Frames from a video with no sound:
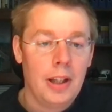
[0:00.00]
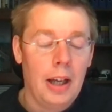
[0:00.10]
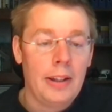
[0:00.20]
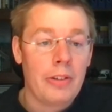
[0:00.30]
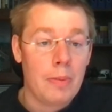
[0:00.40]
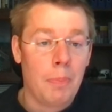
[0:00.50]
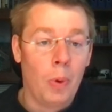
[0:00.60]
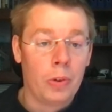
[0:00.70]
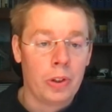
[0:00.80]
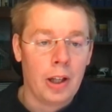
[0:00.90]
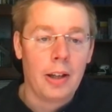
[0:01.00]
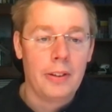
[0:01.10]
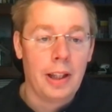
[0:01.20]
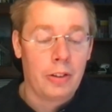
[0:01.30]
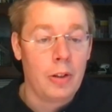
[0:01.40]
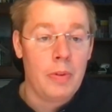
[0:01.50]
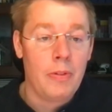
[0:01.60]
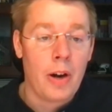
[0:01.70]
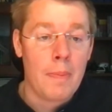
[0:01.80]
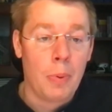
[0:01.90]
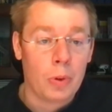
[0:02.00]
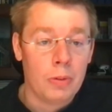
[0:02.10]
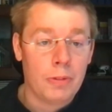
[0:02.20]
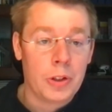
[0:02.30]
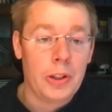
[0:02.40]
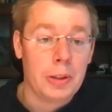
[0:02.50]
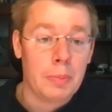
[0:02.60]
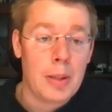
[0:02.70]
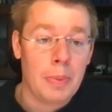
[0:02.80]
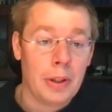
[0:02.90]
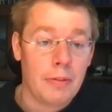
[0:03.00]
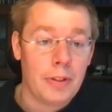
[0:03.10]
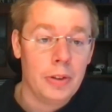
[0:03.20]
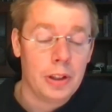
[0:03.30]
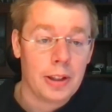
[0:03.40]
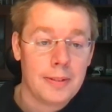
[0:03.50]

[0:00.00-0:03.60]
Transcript: And that's important. And I think that's going to be very important for treating people in the future.